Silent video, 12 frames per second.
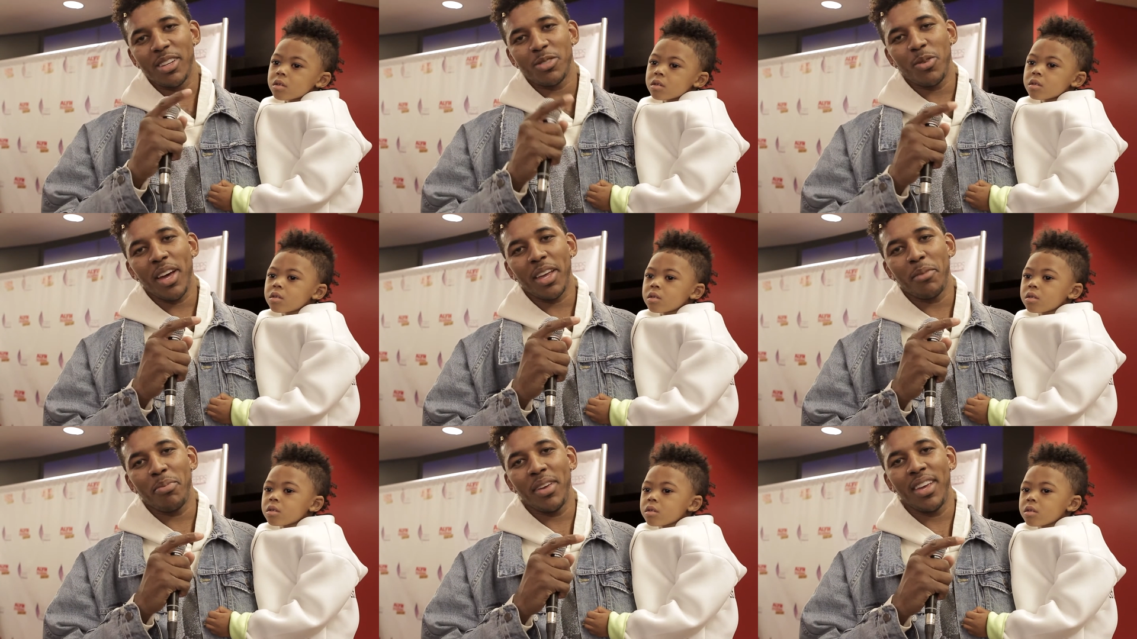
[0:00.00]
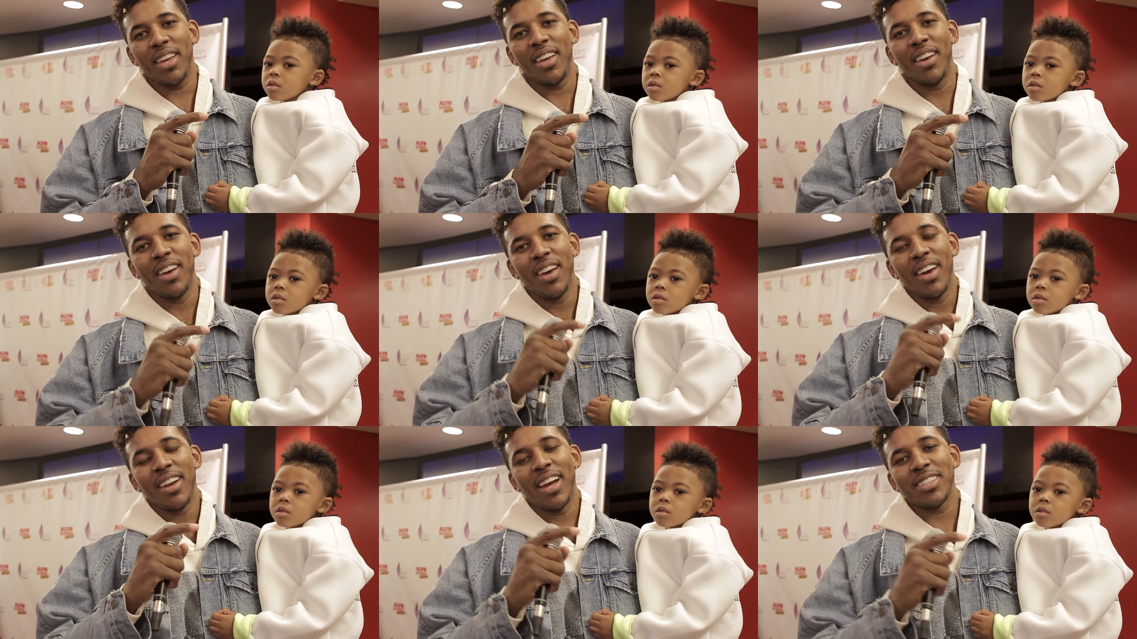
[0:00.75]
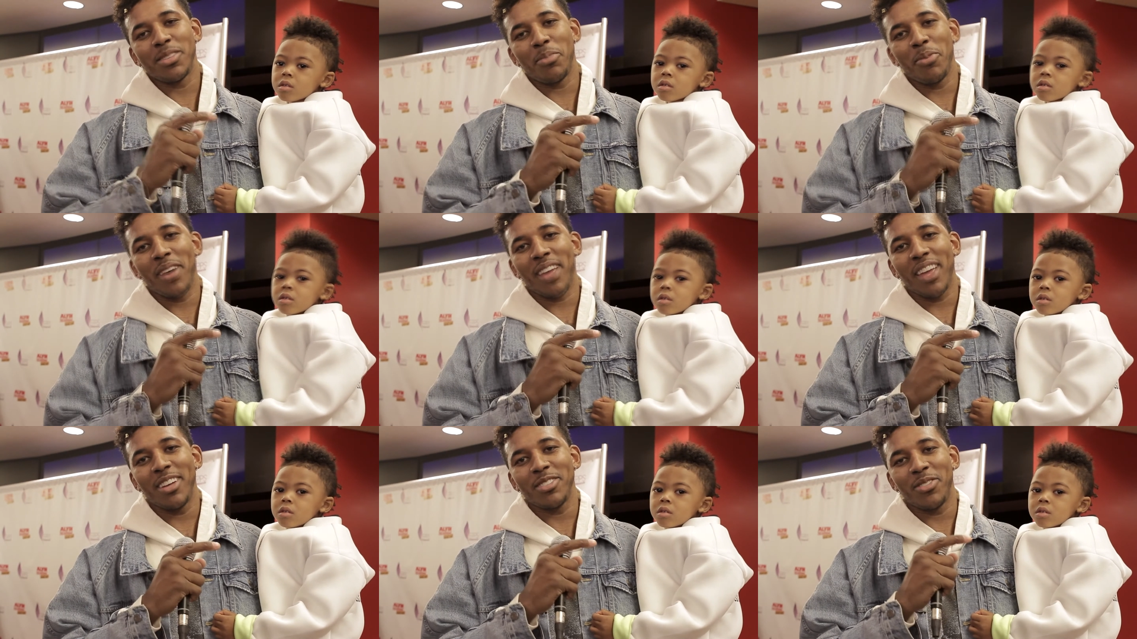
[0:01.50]
Speaker 1: Swaggy P, and I support
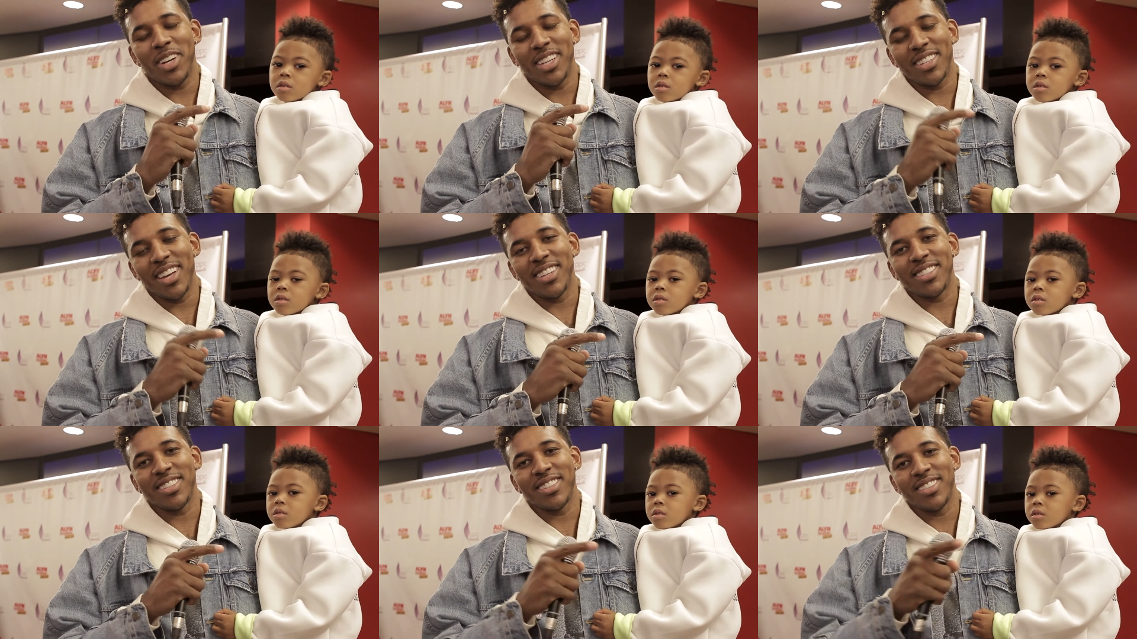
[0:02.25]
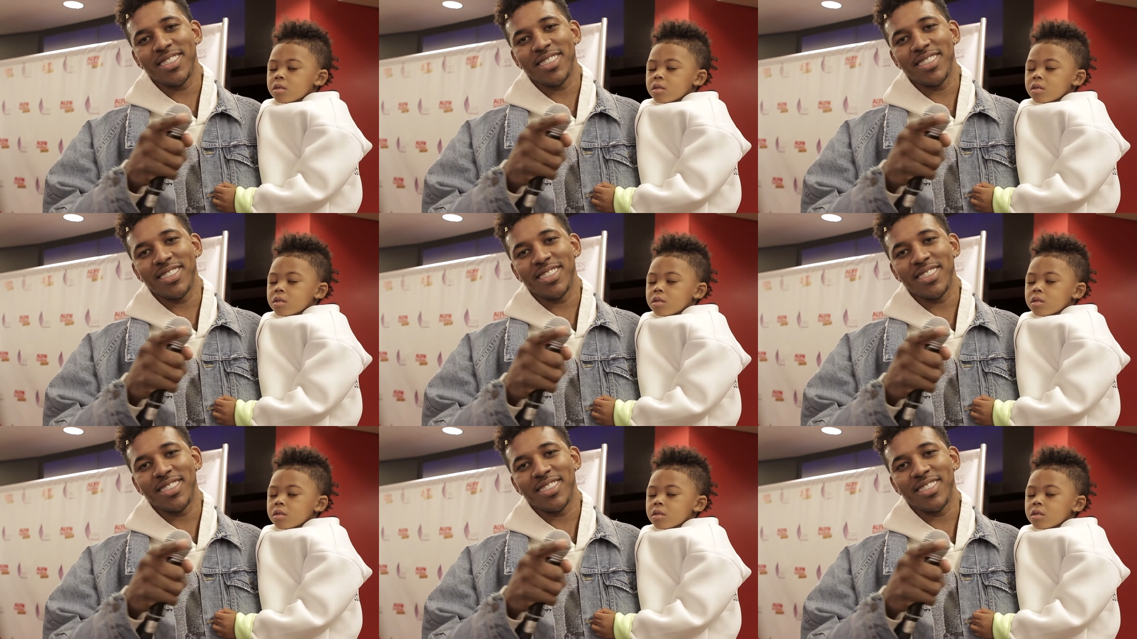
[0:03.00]
the Epps Foundation.